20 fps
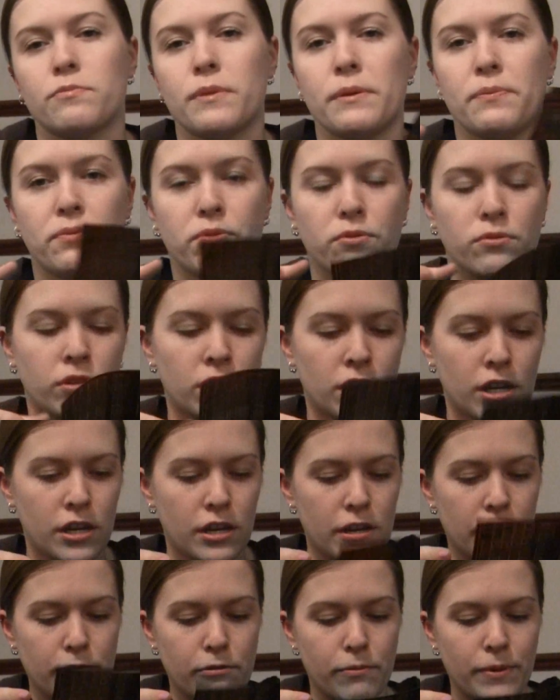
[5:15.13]
people
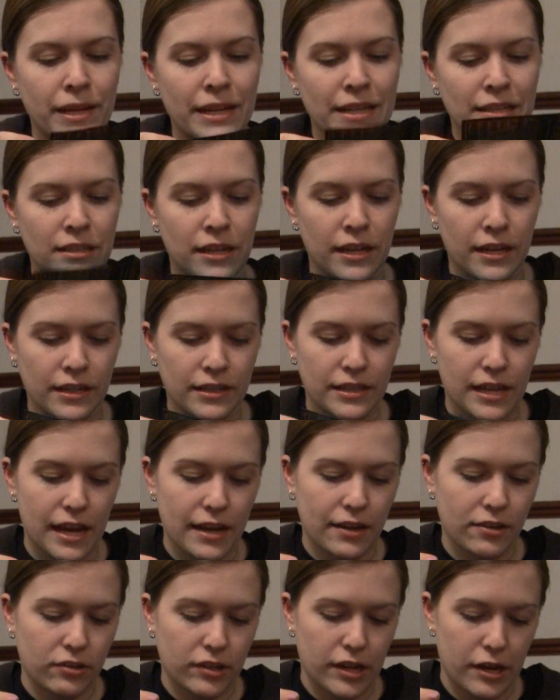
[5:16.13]
will be less likely to
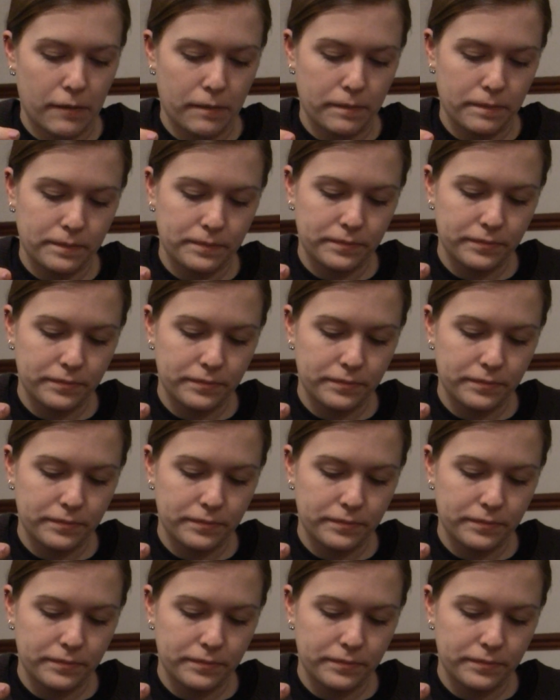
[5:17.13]
hack your account.